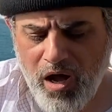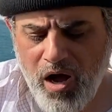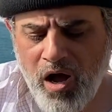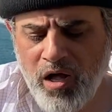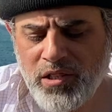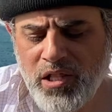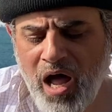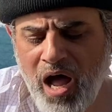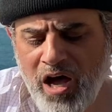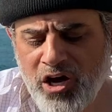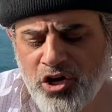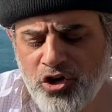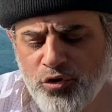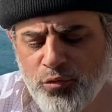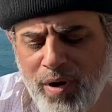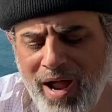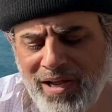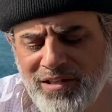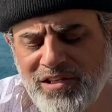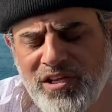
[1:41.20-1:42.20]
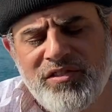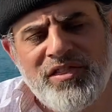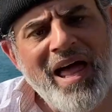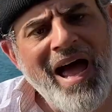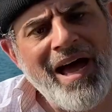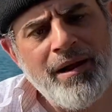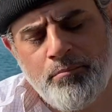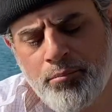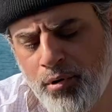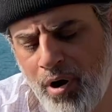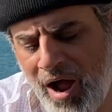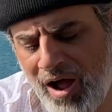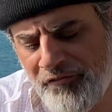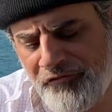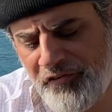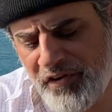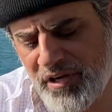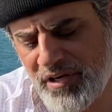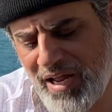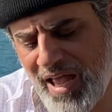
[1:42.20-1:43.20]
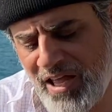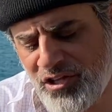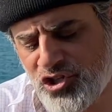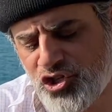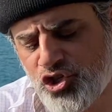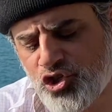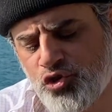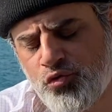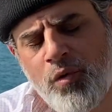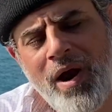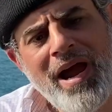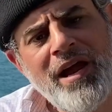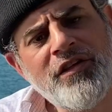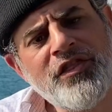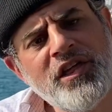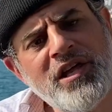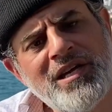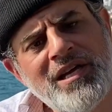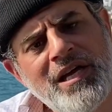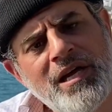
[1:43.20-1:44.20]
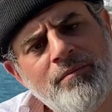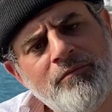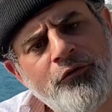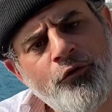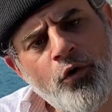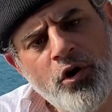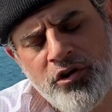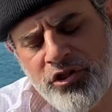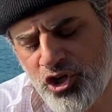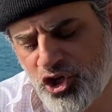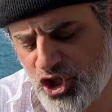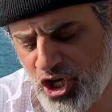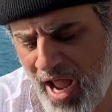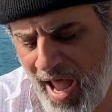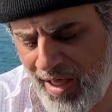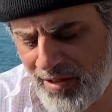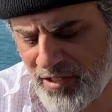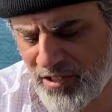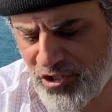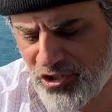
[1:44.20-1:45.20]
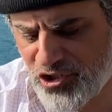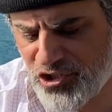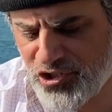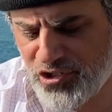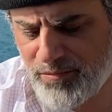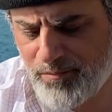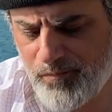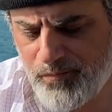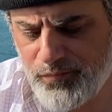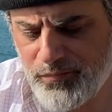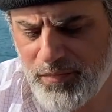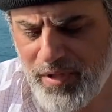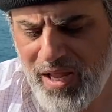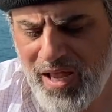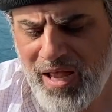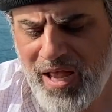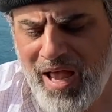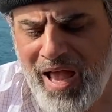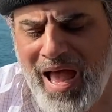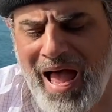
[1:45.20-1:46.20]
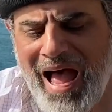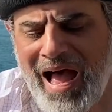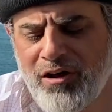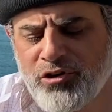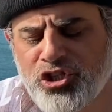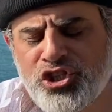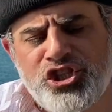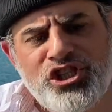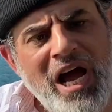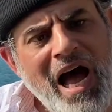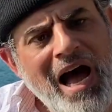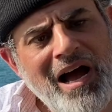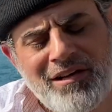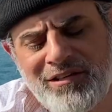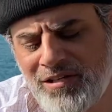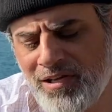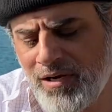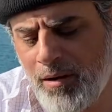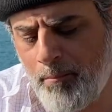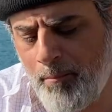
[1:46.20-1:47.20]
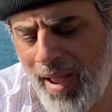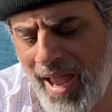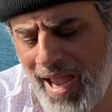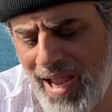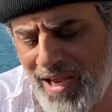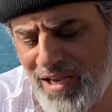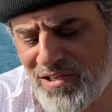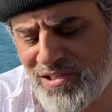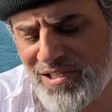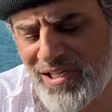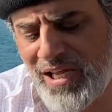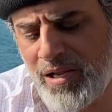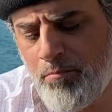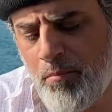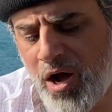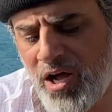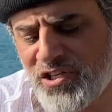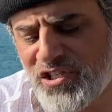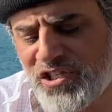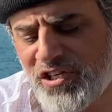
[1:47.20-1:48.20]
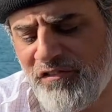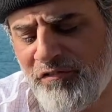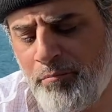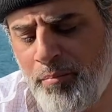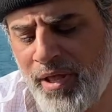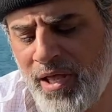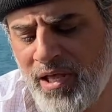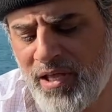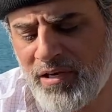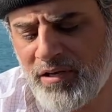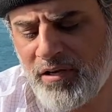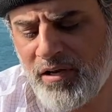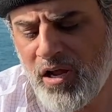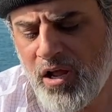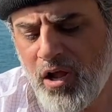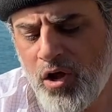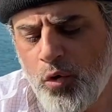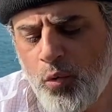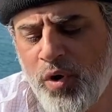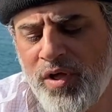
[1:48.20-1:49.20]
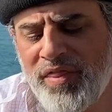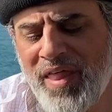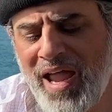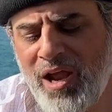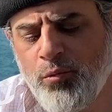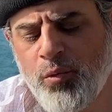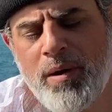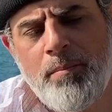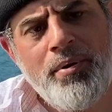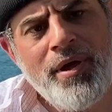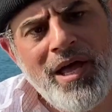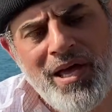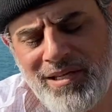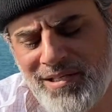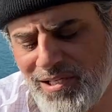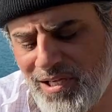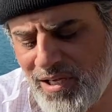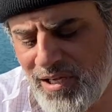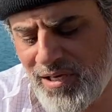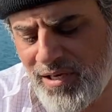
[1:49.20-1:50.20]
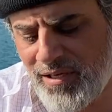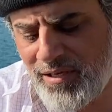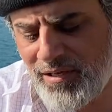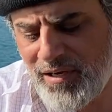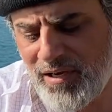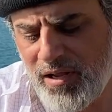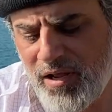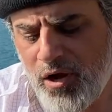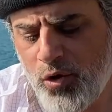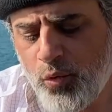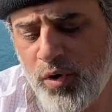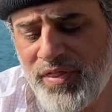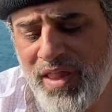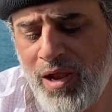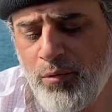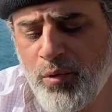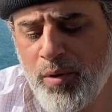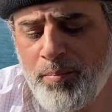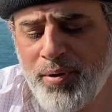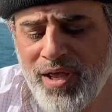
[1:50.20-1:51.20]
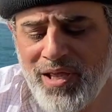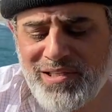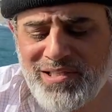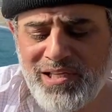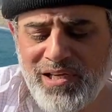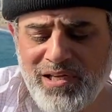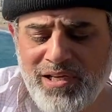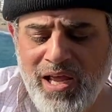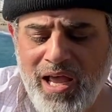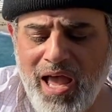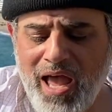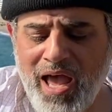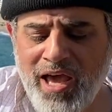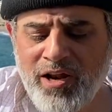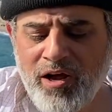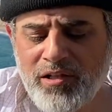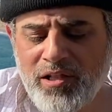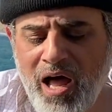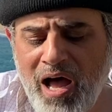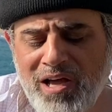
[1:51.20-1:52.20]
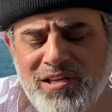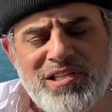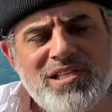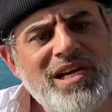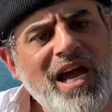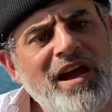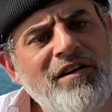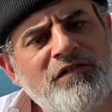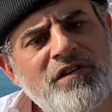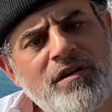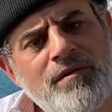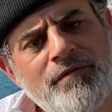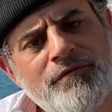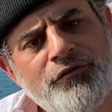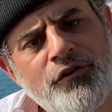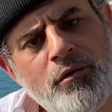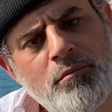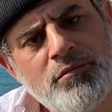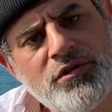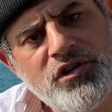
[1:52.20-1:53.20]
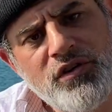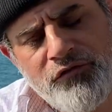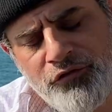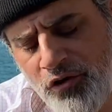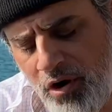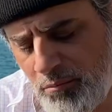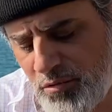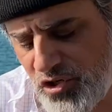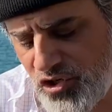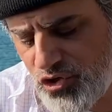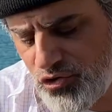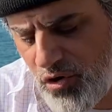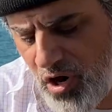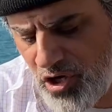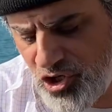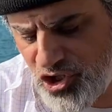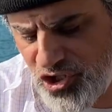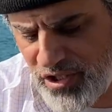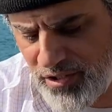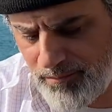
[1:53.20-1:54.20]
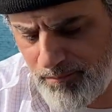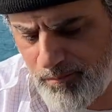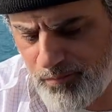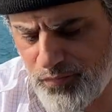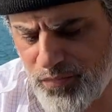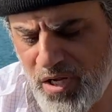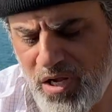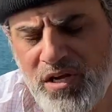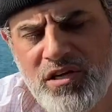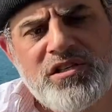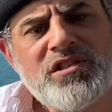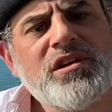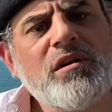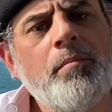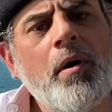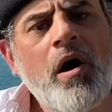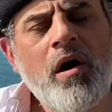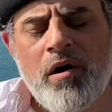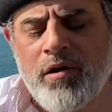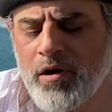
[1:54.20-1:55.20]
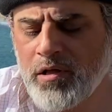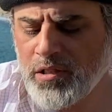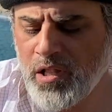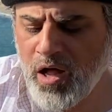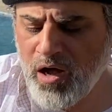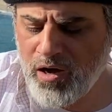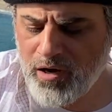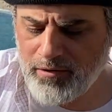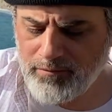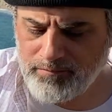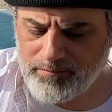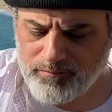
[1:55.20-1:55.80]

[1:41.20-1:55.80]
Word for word: Allah corrected that prophet and strengthened him for the challenge. How shocked and amazed he must have been when they repented, when they repented and Allah saved them from, from destruction. Subhanallah